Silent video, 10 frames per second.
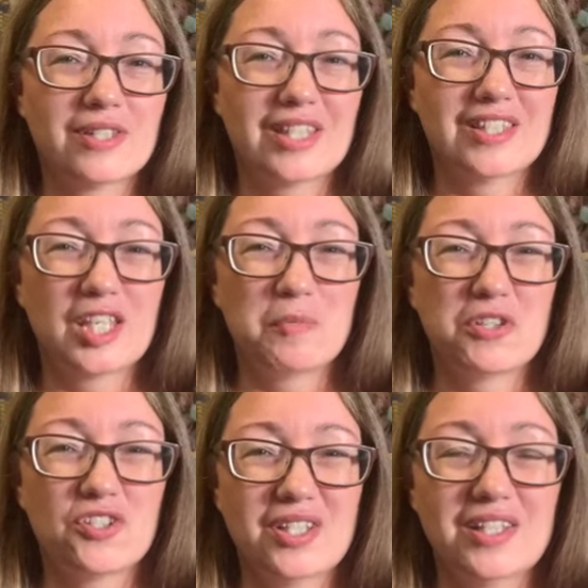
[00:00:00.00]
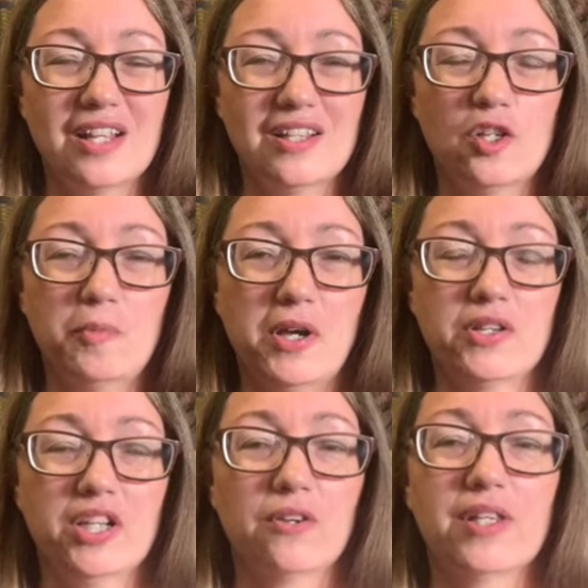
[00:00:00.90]
The seam was just a little
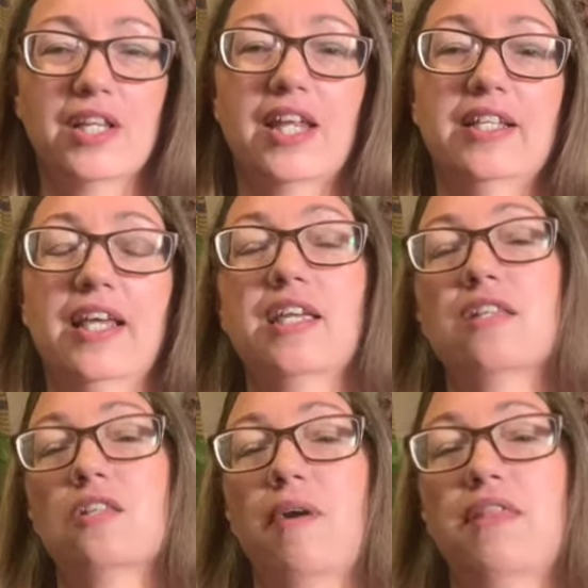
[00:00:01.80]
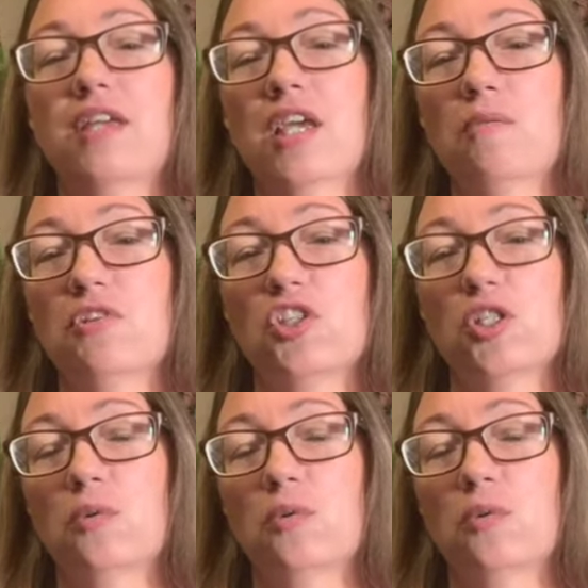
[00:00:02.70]
bulkier than I'd like, so I think I will do